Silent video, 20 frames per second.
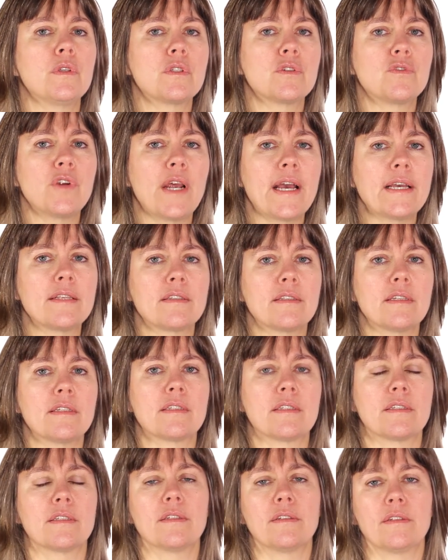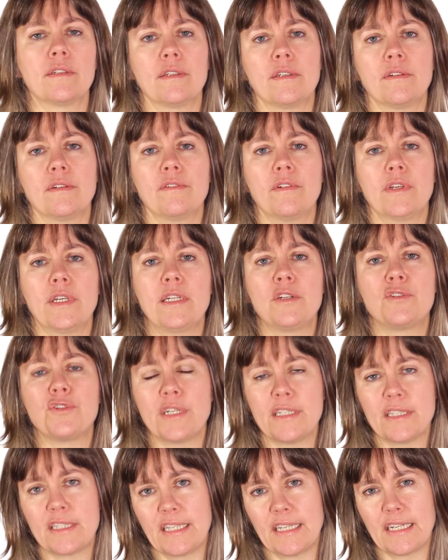stress is
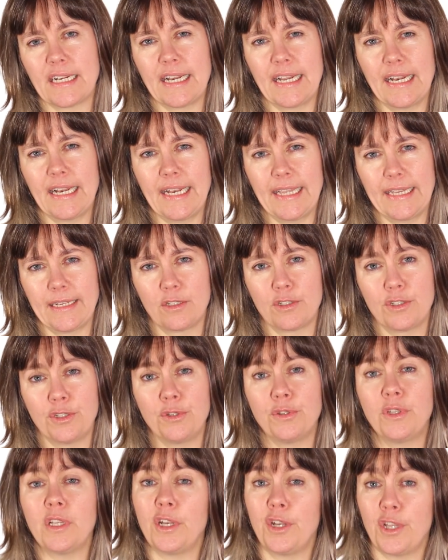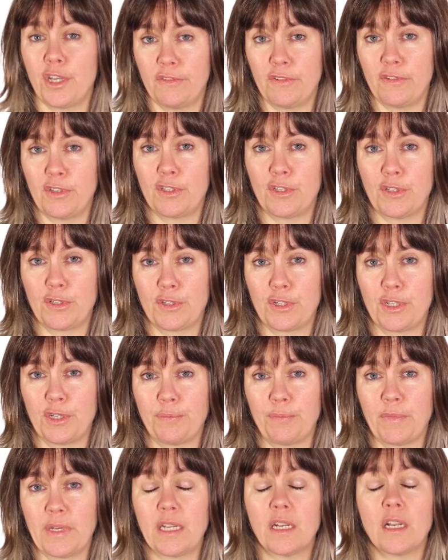intrinsically linked to the nervous
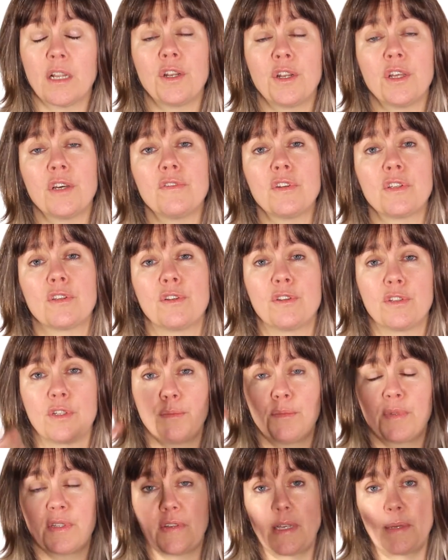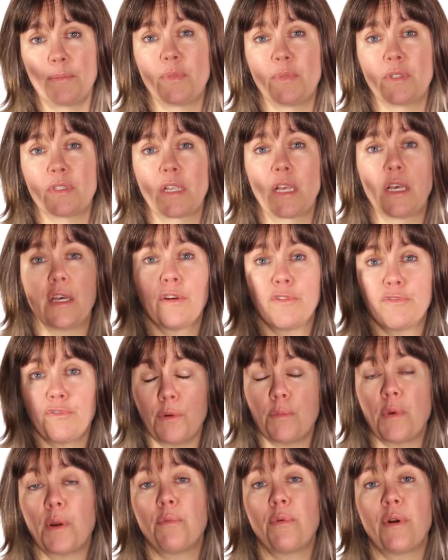system. And our nervous system stems
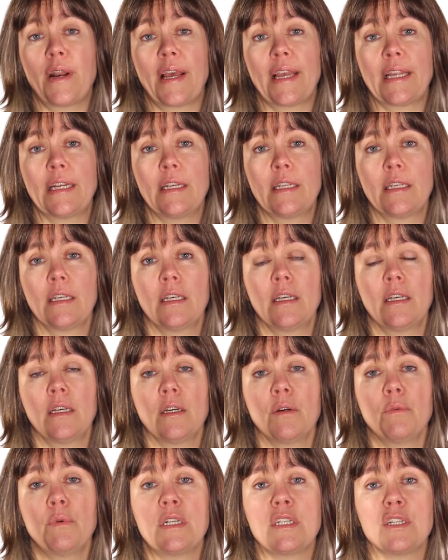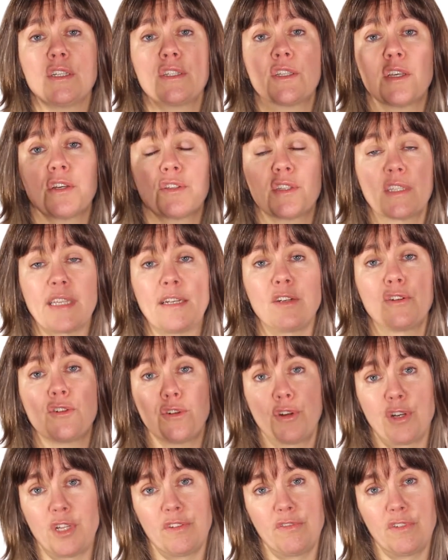from our brain, which is our
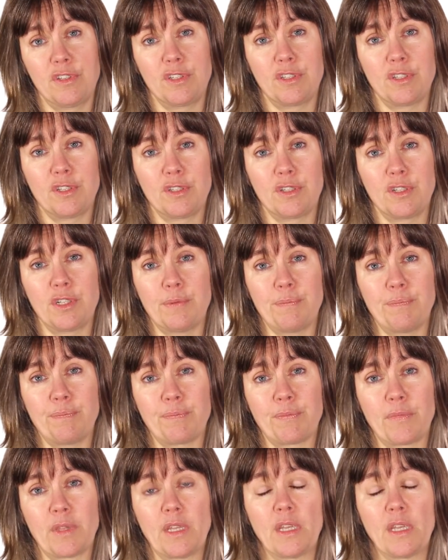central nervous system.